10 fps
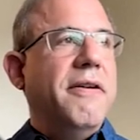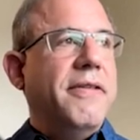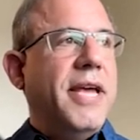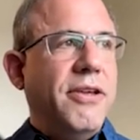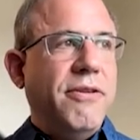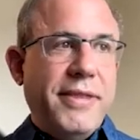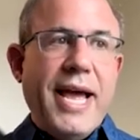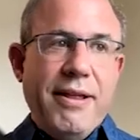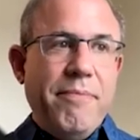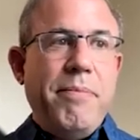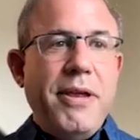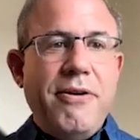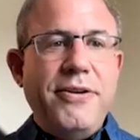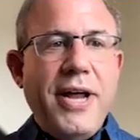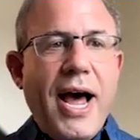that you, that be
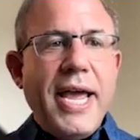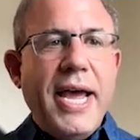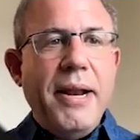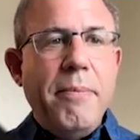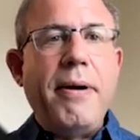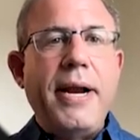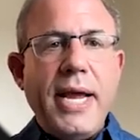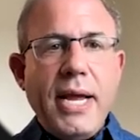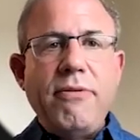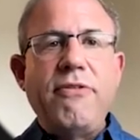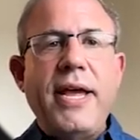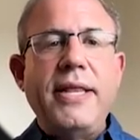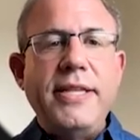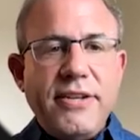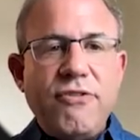your diet, but I am
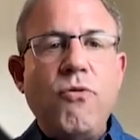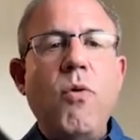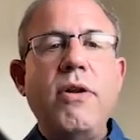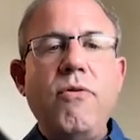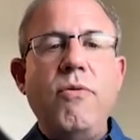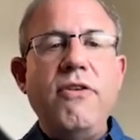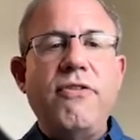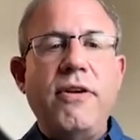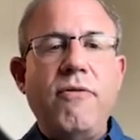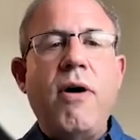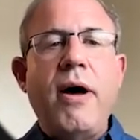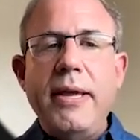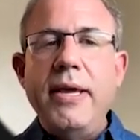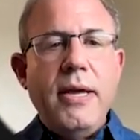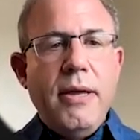saying this is one reason why
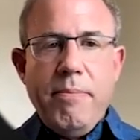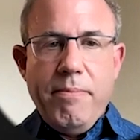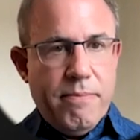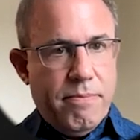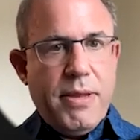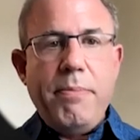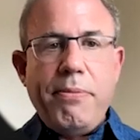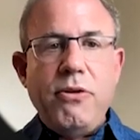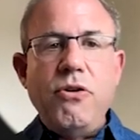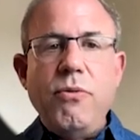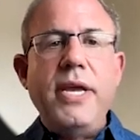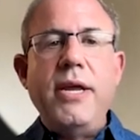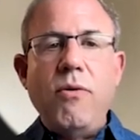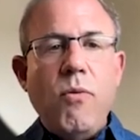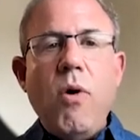people who
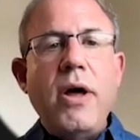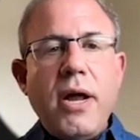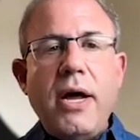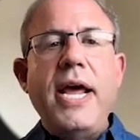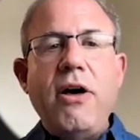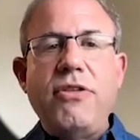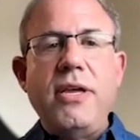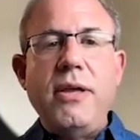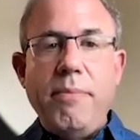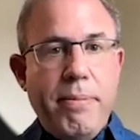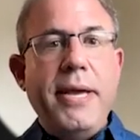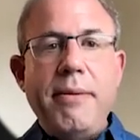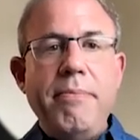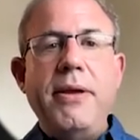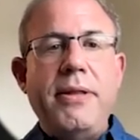eat one unhealthy big
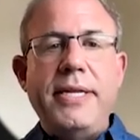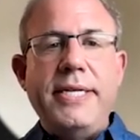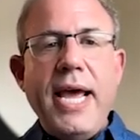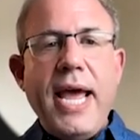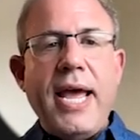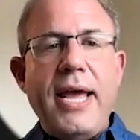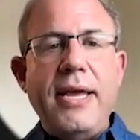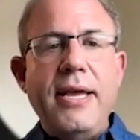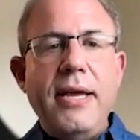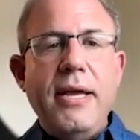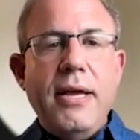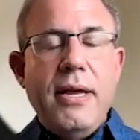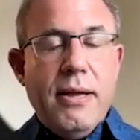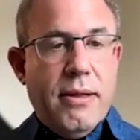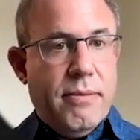meal a day
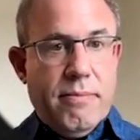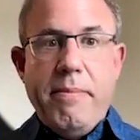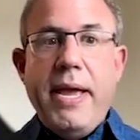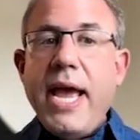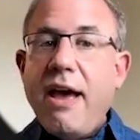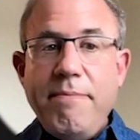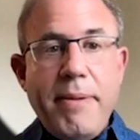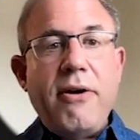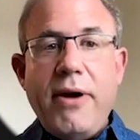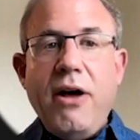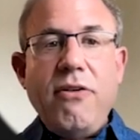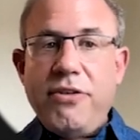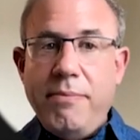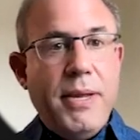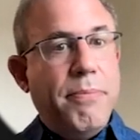may have better health
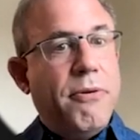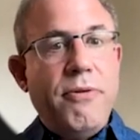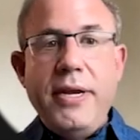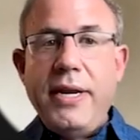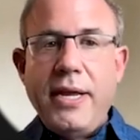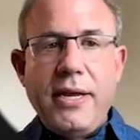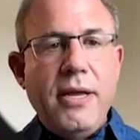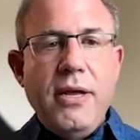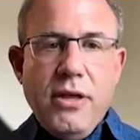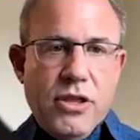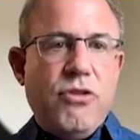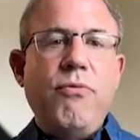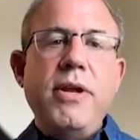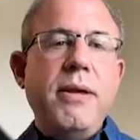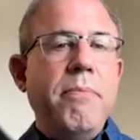than people who are eating
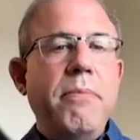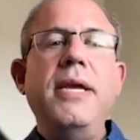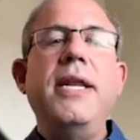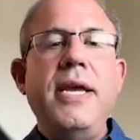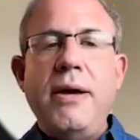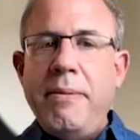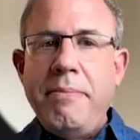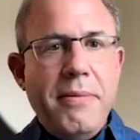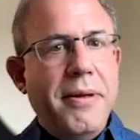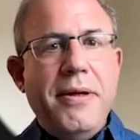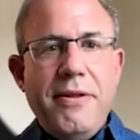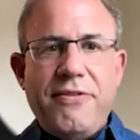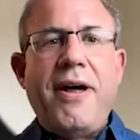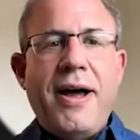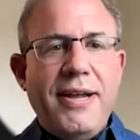three medium
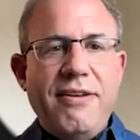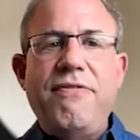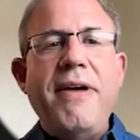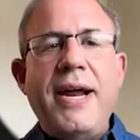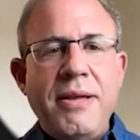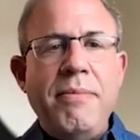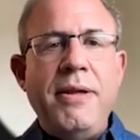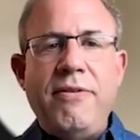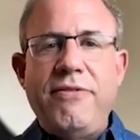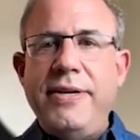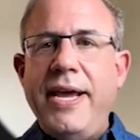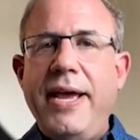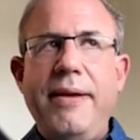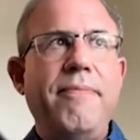sized fatty meals a day.